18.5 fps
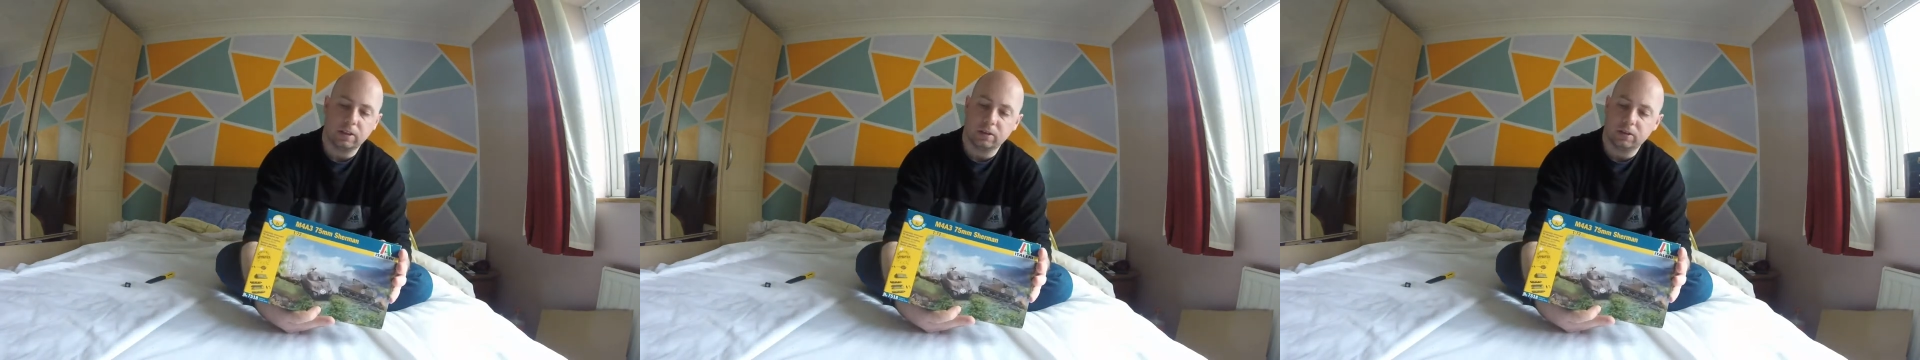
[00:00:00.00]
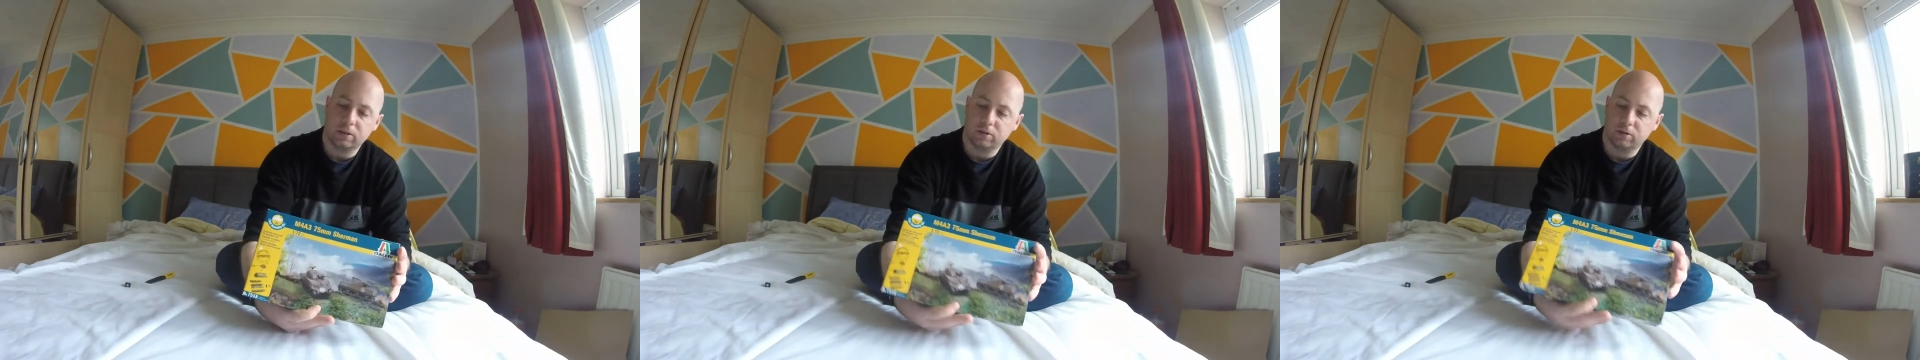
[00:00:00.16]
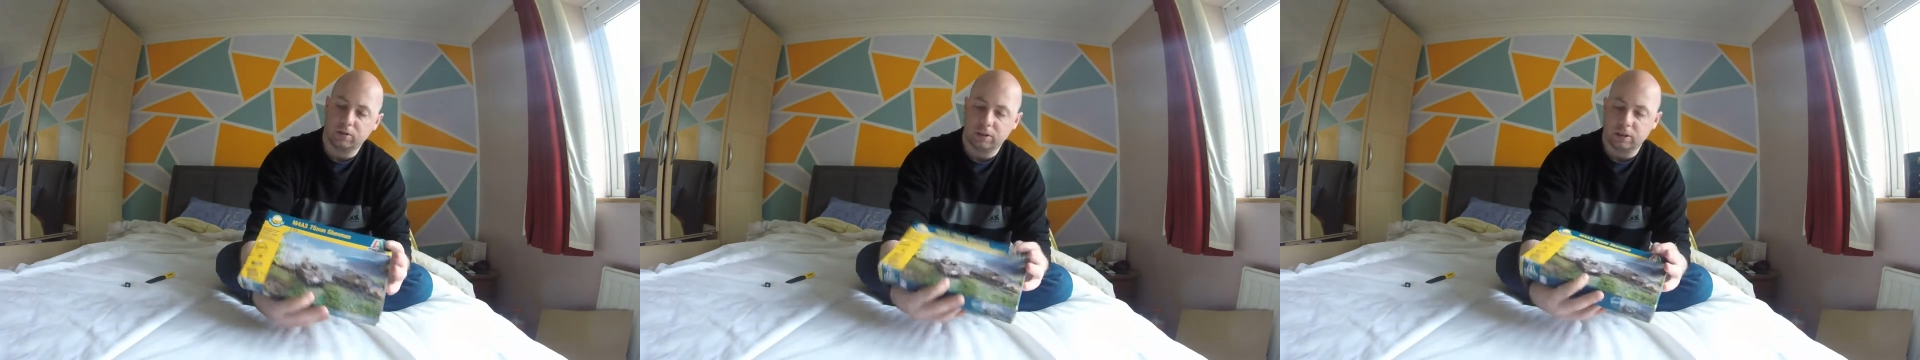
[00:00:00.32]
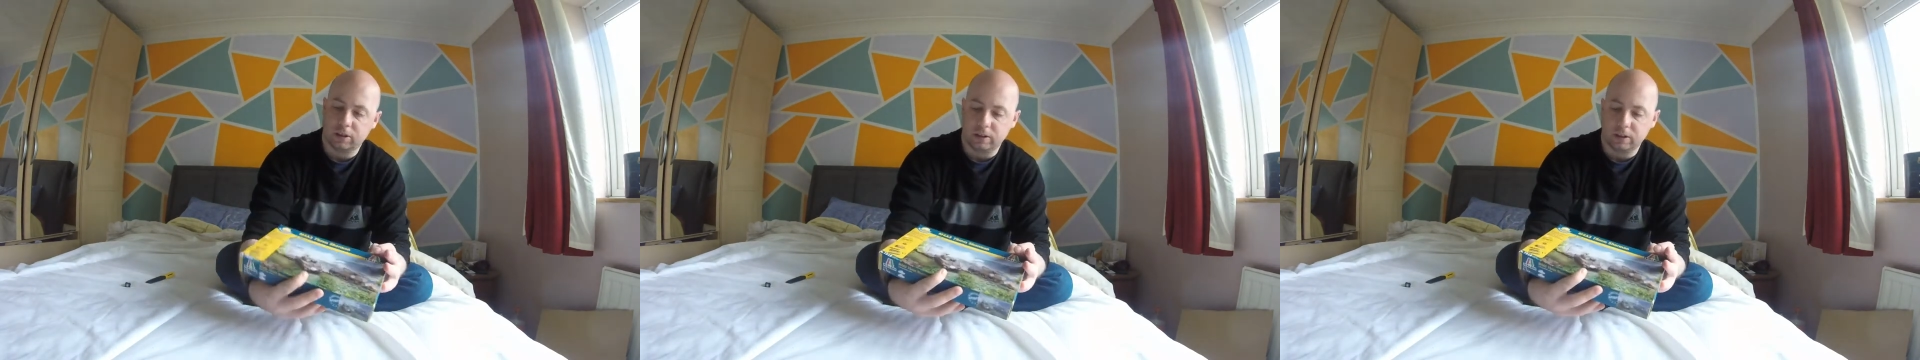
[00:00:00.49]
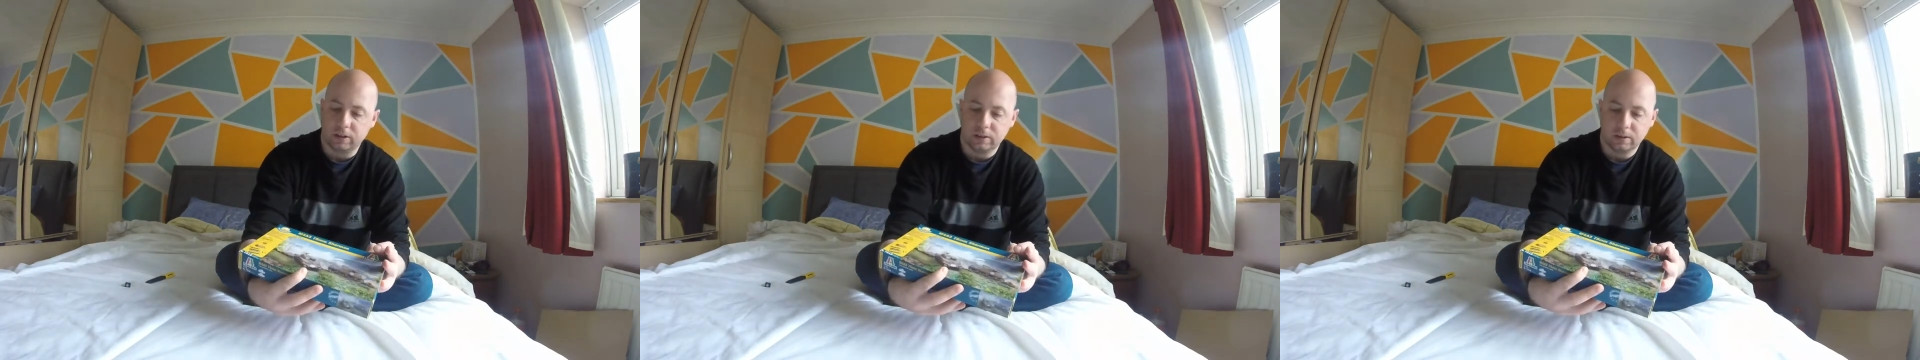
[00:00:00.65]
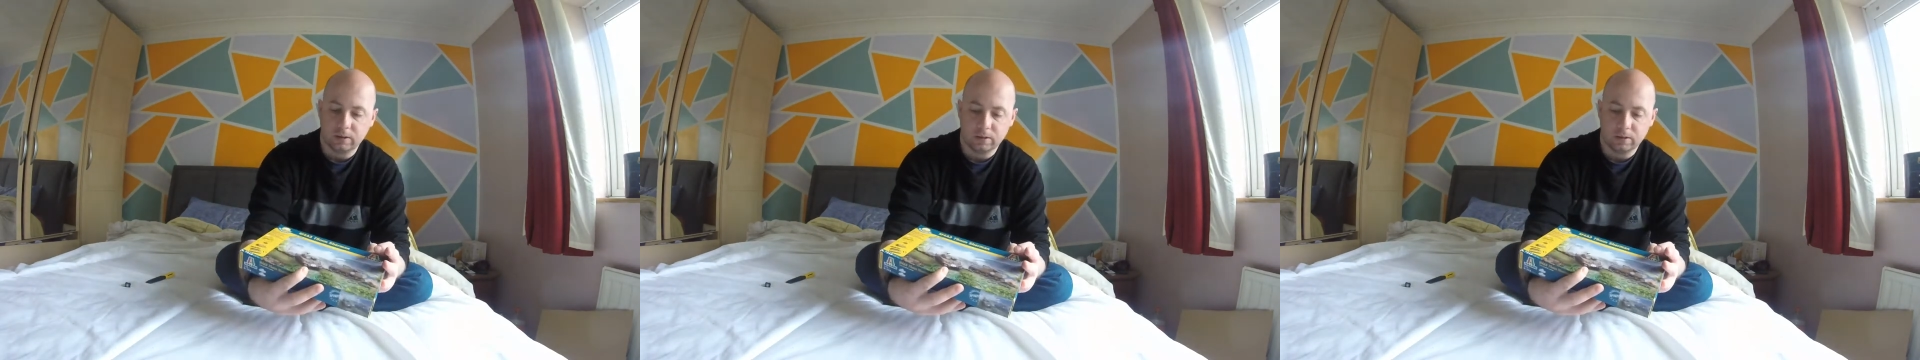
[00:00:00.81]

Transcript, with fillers: It looks really